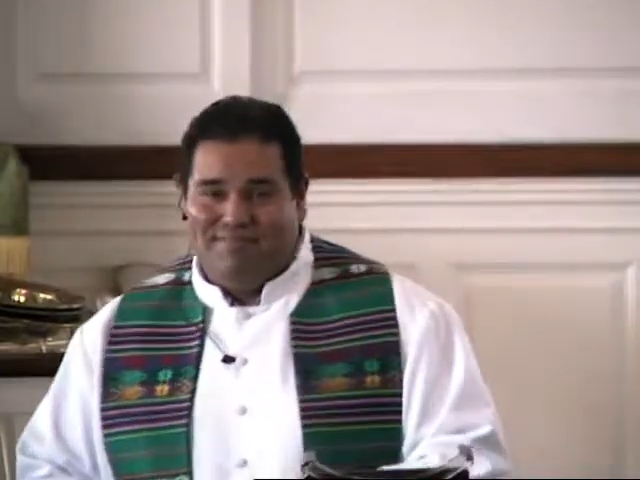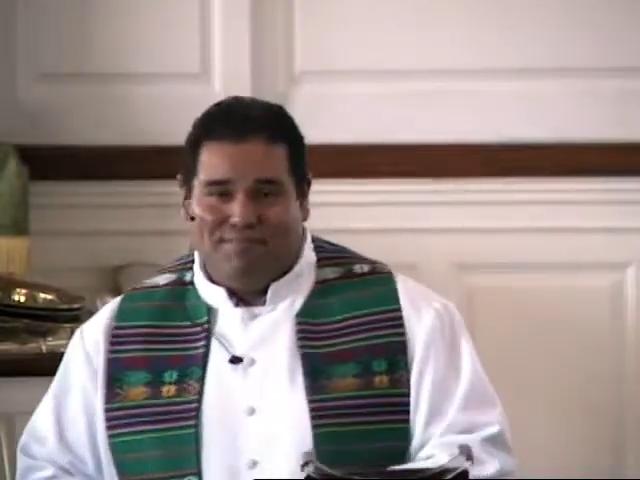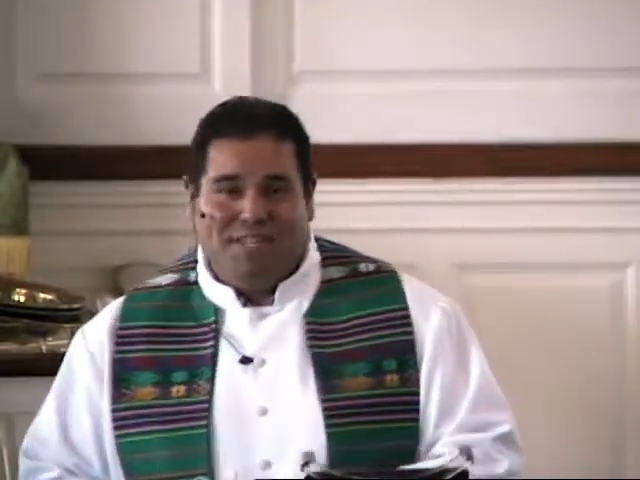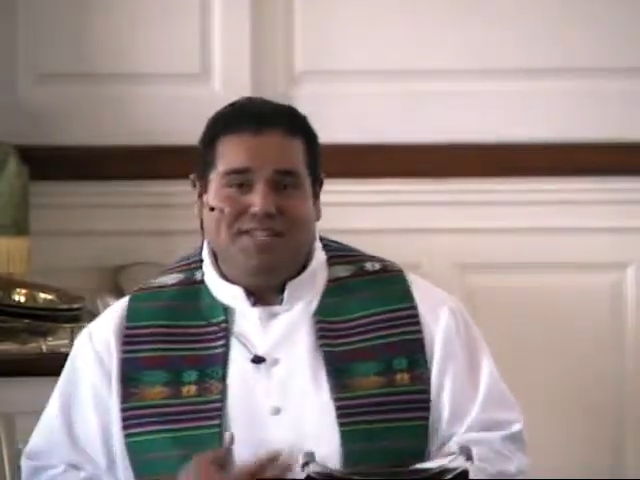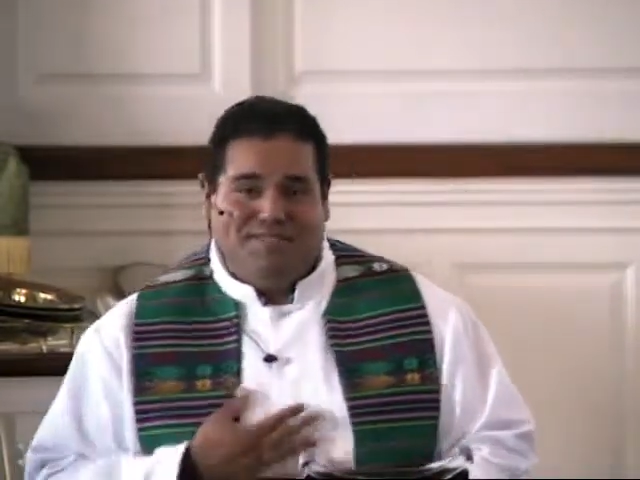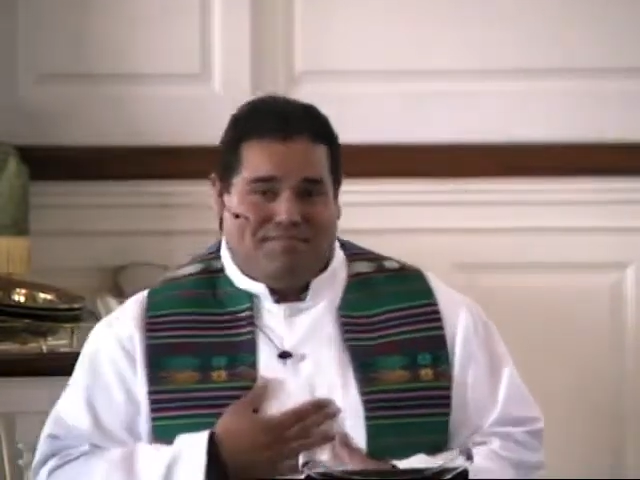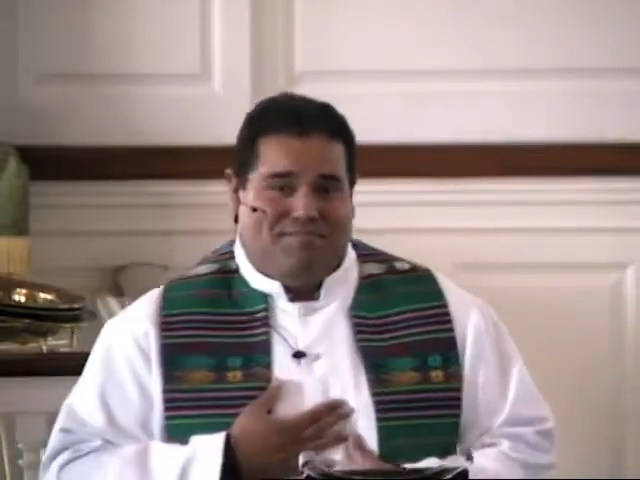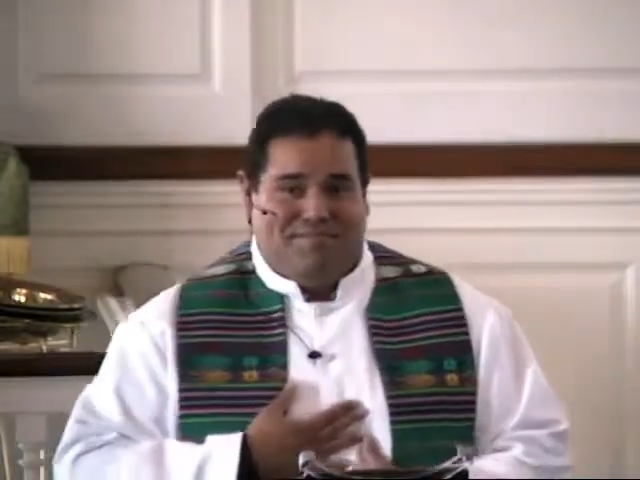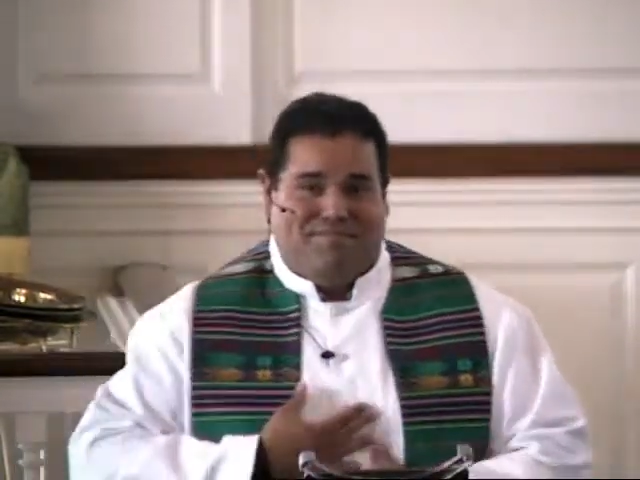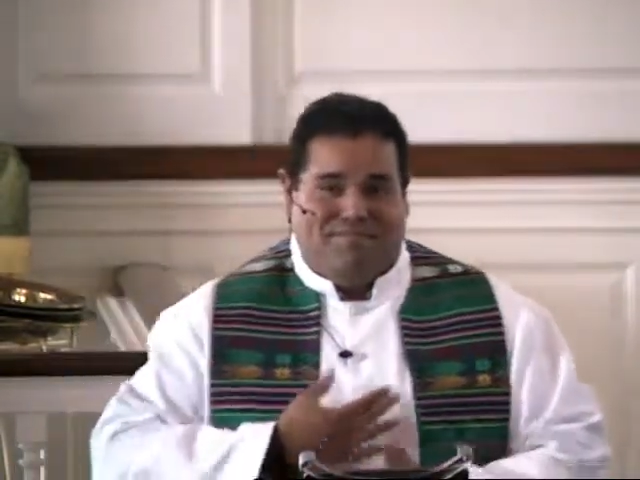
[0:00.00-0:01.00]
Me
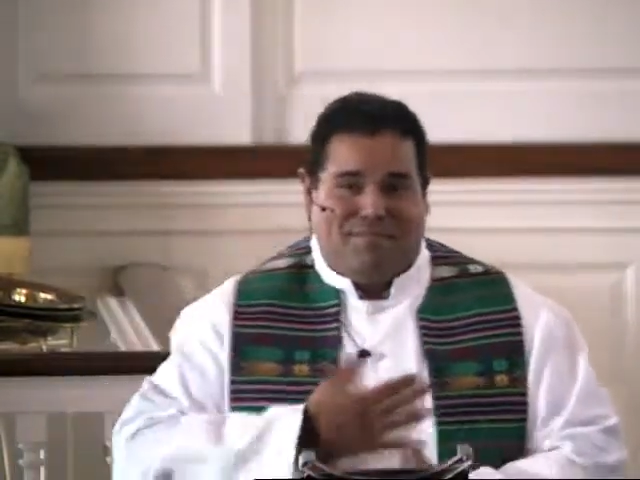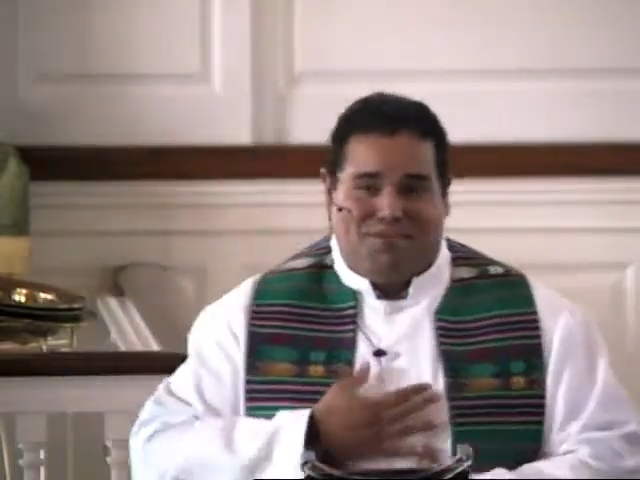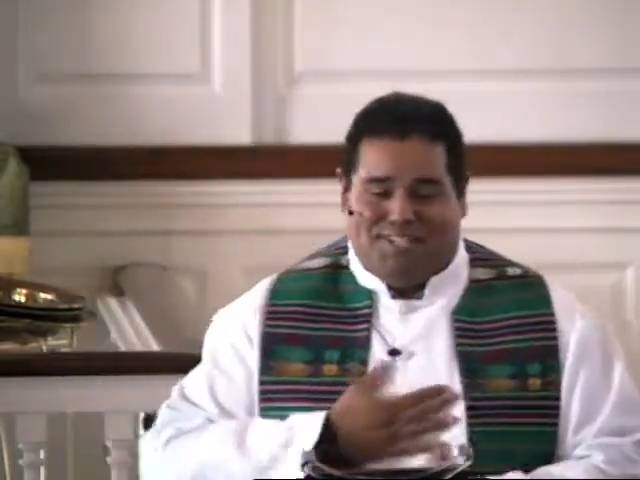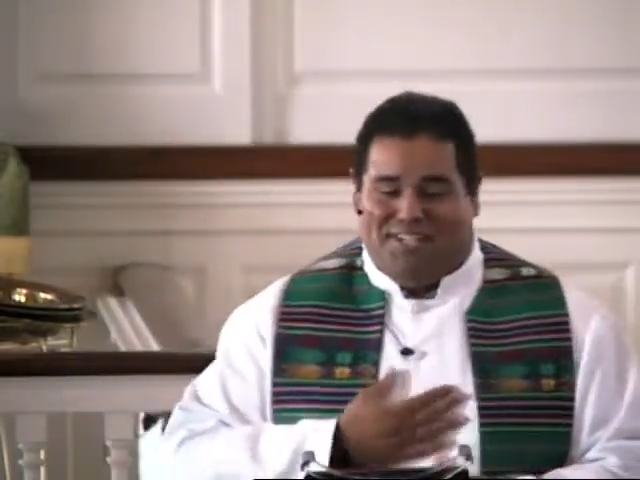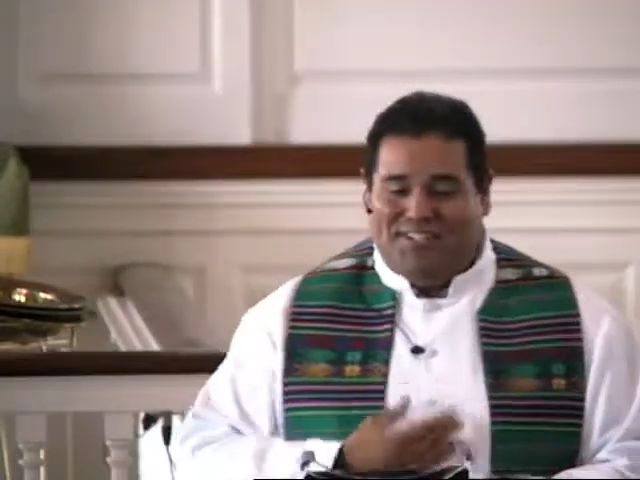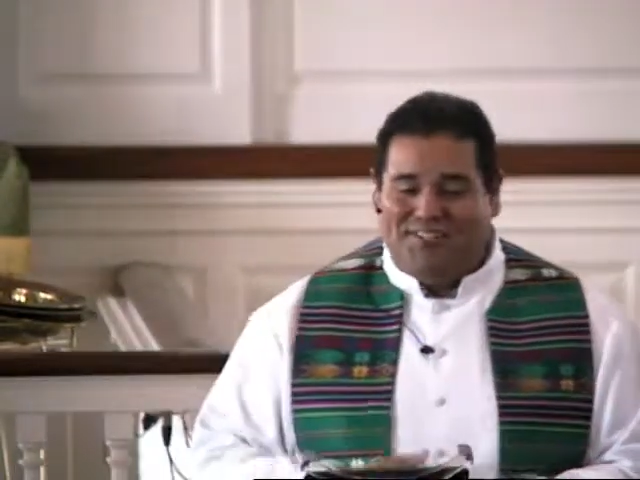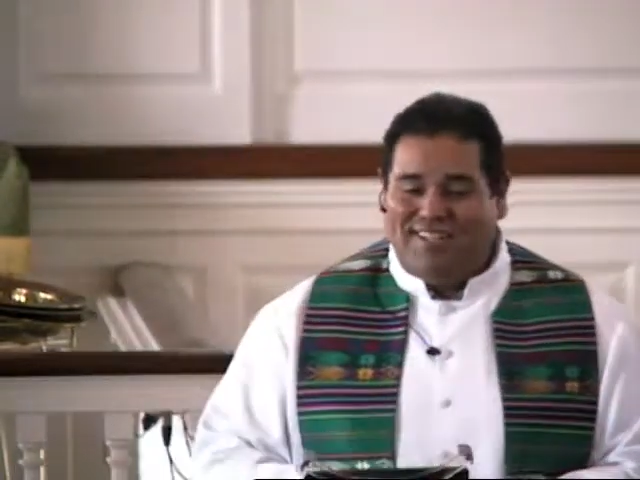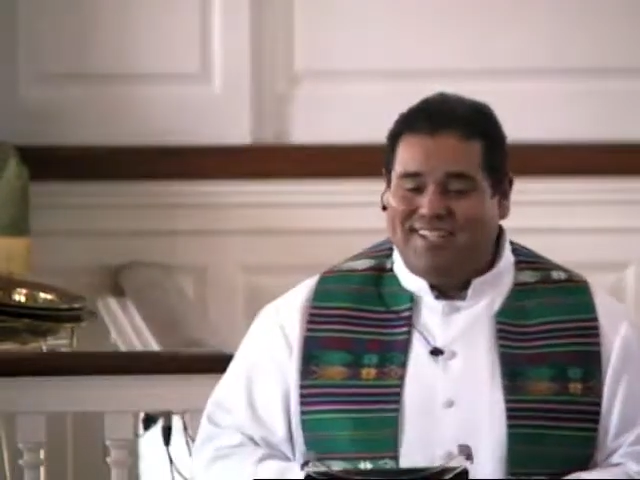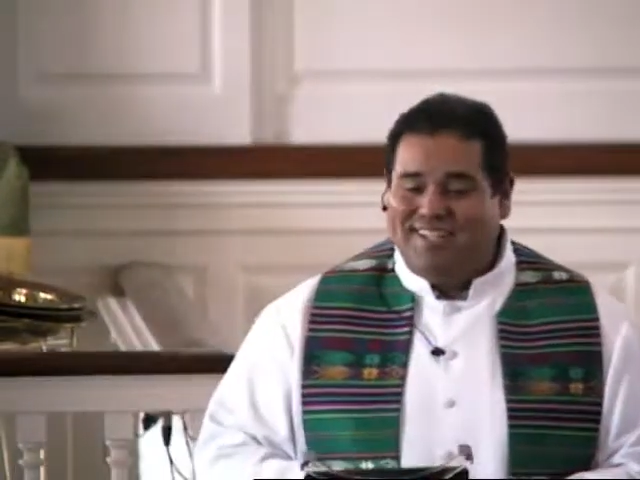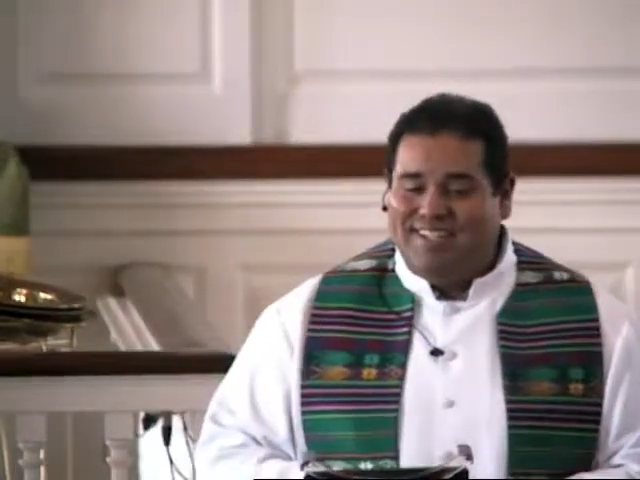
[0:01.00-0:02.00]

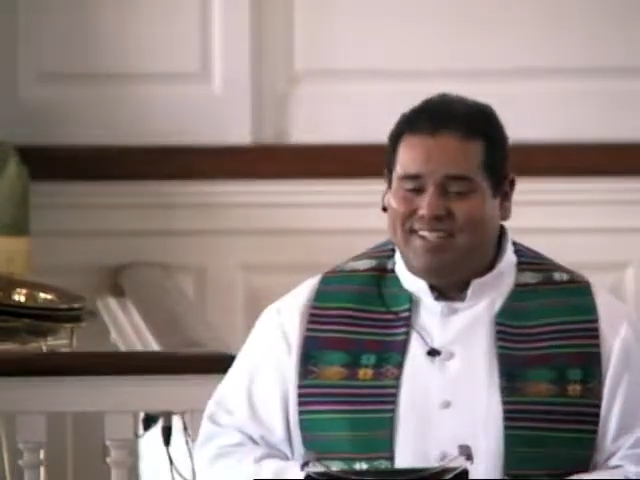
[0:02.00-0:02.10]
particularly,